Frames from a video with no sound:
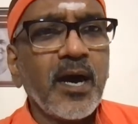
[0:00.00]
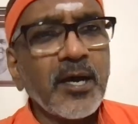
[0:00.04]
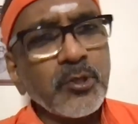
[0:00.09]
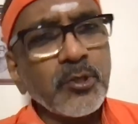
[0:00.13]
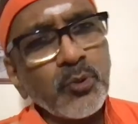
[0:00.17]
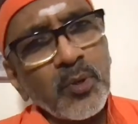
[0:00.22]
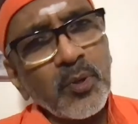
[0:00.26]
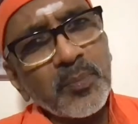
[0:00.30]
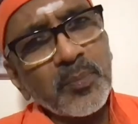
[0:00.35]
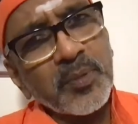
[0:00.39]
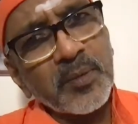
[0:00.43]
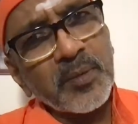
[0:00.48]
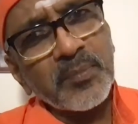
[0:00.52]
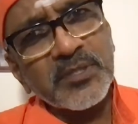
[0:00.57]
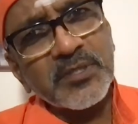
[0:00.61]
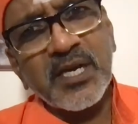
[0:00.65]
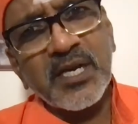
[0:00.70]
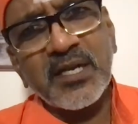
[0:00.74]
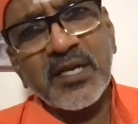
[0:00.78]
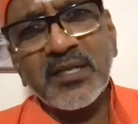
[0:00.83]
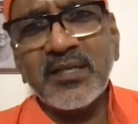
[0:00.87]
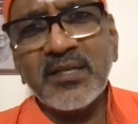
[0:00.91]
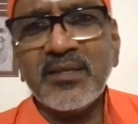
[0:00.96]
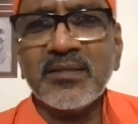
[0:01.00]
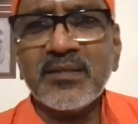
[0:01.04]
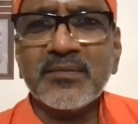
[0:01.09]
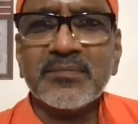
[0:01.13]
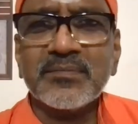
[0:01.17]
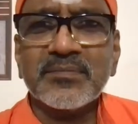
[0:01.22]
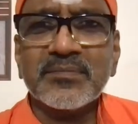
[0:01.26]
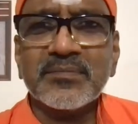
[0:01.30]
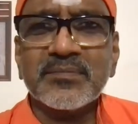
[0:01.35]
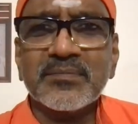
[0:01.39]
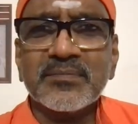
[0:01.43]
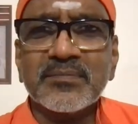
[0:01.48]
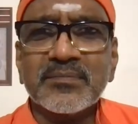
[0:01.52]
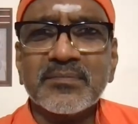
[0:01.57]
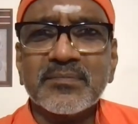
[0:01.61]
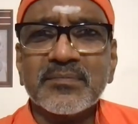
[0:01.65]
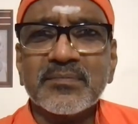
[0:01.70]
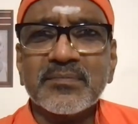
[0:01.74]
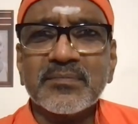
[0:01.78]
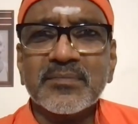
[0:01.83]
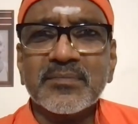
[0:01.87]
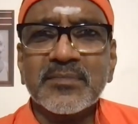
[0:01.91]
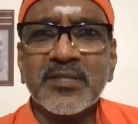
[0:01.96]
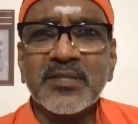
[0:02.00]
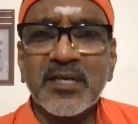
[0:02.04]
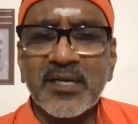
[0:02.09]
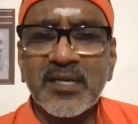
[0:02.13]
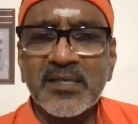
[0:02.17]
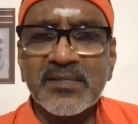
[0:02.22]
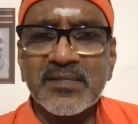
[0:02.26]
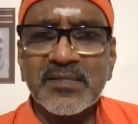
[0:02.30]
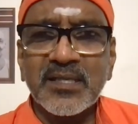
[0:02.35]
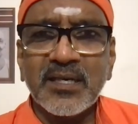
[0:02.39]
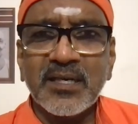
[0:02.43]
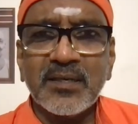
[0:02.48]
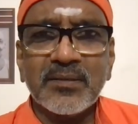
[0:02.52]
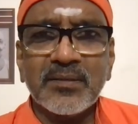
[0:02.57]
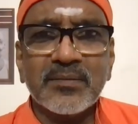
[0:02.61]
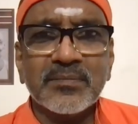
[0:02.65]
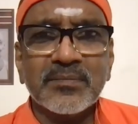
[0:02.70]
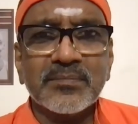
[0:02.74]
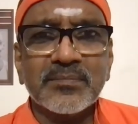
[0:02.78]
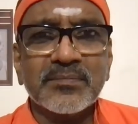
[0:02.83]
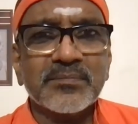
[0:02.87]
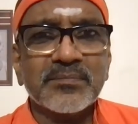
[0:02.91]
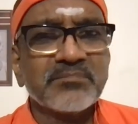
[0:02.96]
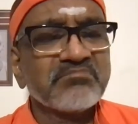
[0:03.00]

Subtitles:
Are you brahmachari? Grahastha?